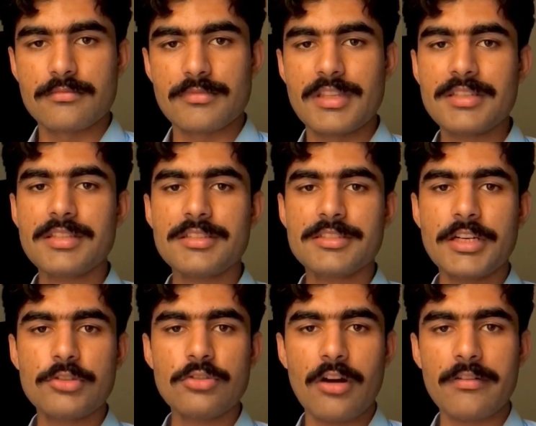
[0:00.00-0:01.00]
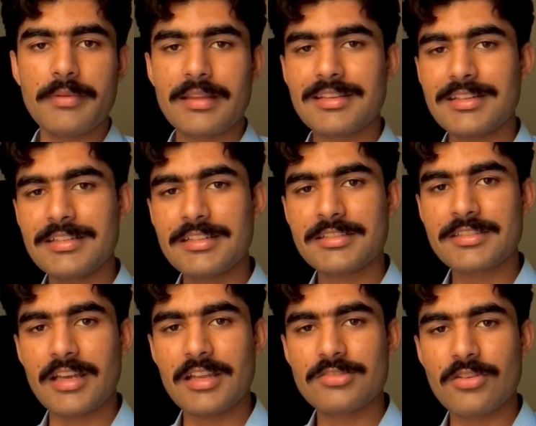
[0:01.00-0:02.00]
This is day 2 of my 30 days
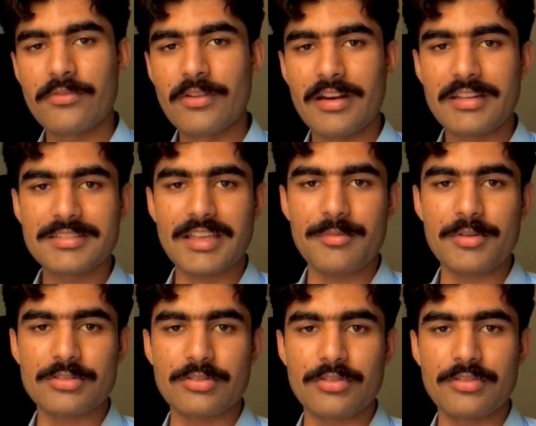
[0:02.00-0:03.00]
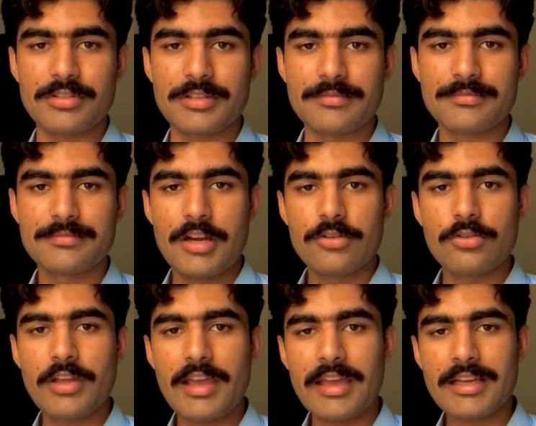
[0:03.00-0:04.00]
challenge of learning cybersecurity.
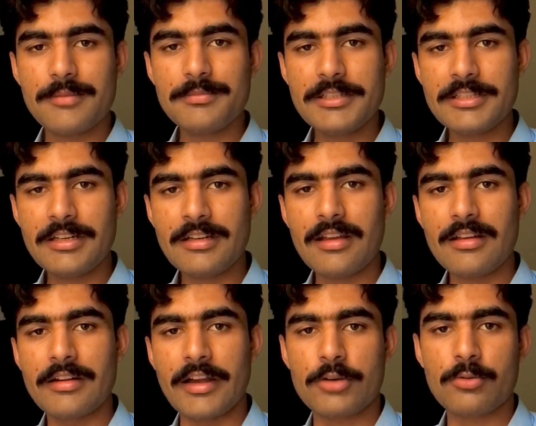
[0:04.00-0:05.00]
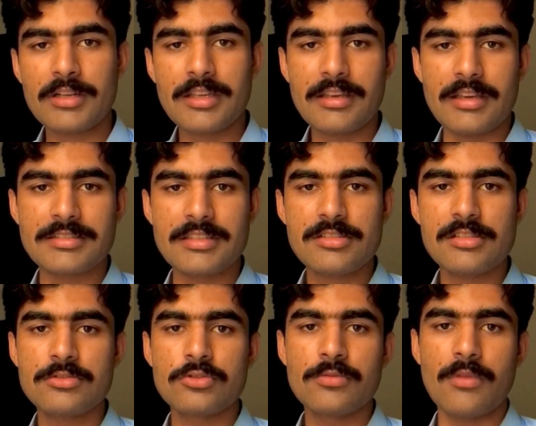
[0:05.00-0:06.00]
Today I completed networking
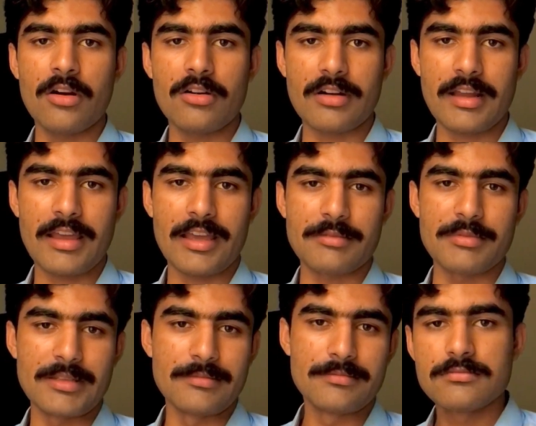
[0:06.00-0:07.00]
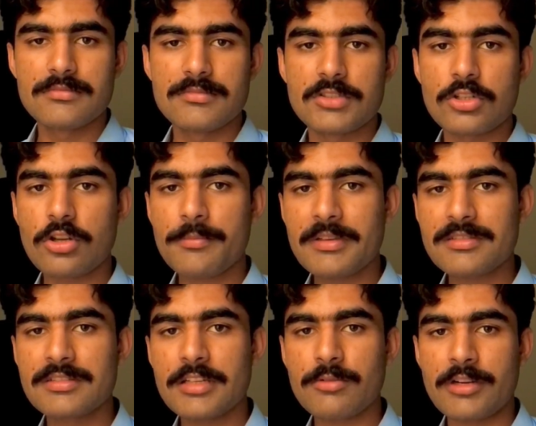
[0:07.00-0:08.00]
essentials room on Tryackme. The topics
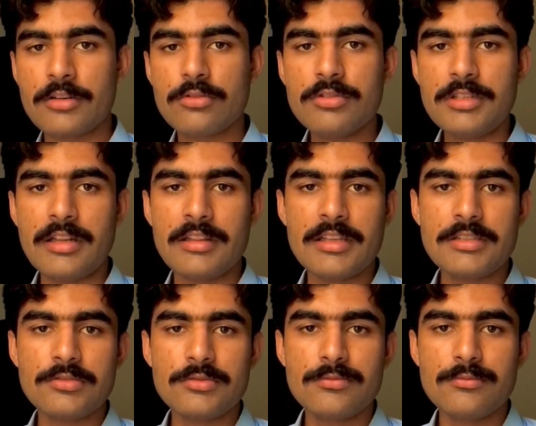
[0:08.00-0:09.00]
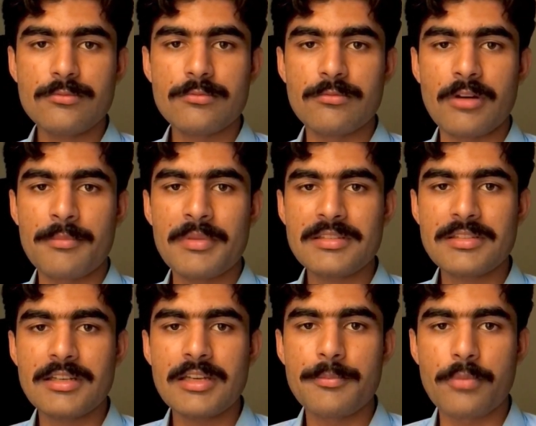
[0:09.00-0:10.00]
that were included in this room were
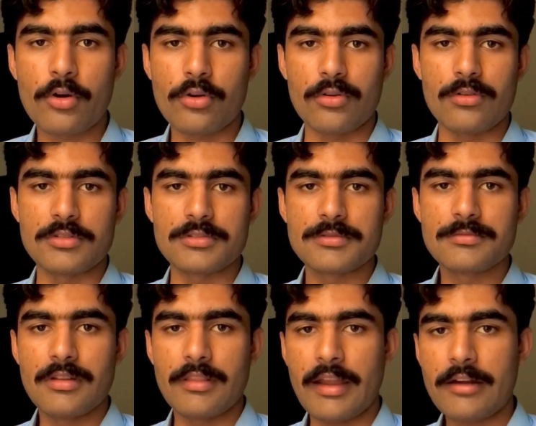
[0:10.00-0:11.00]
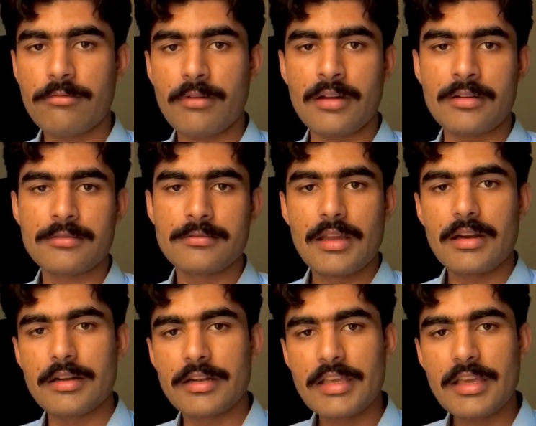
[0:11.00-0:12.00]
basically protocols that were
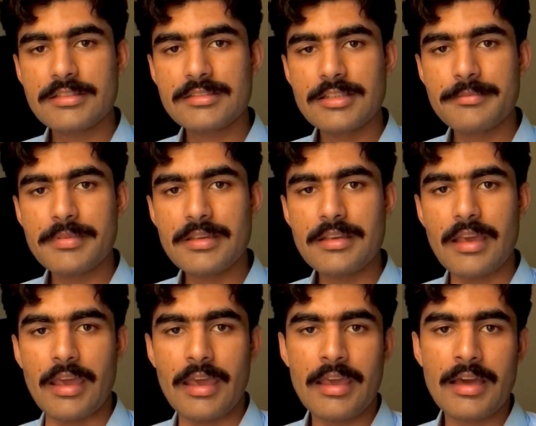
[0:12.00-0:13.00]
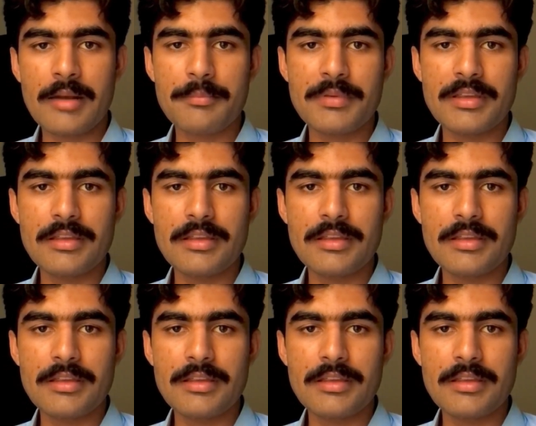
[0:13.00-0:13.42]
DHCP, ARP,